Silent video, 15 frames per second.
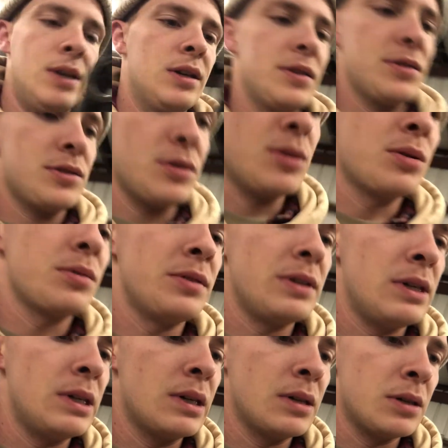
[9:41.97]
So
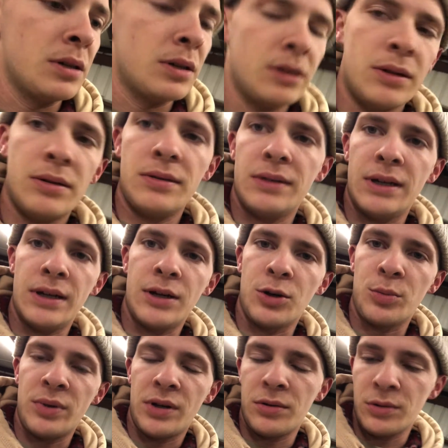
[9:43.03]
the
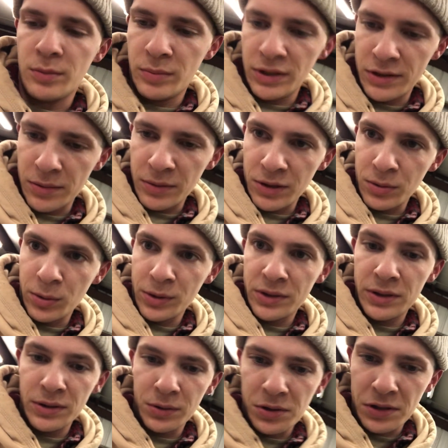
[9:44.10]
outer piece of metal
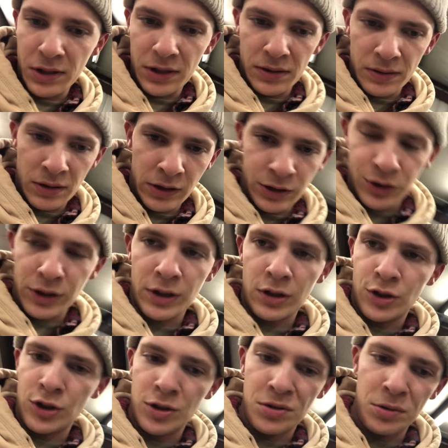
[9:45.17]
still stuck in there. I tried to
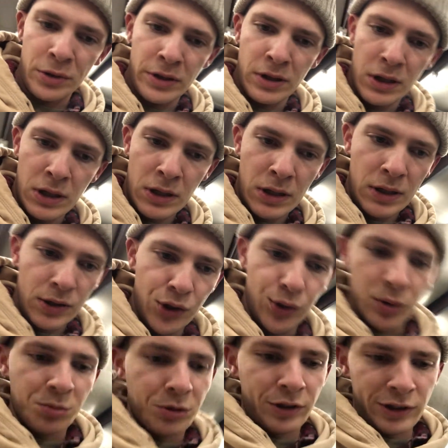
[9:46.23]
chisel it,
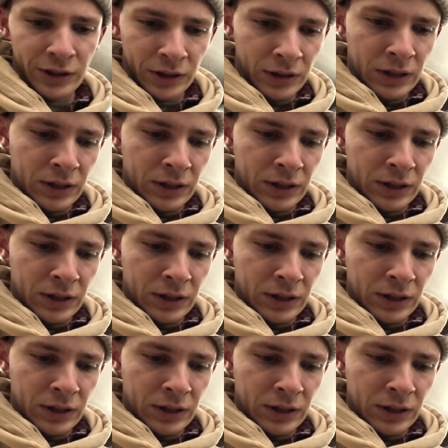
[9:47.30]
Dremel it,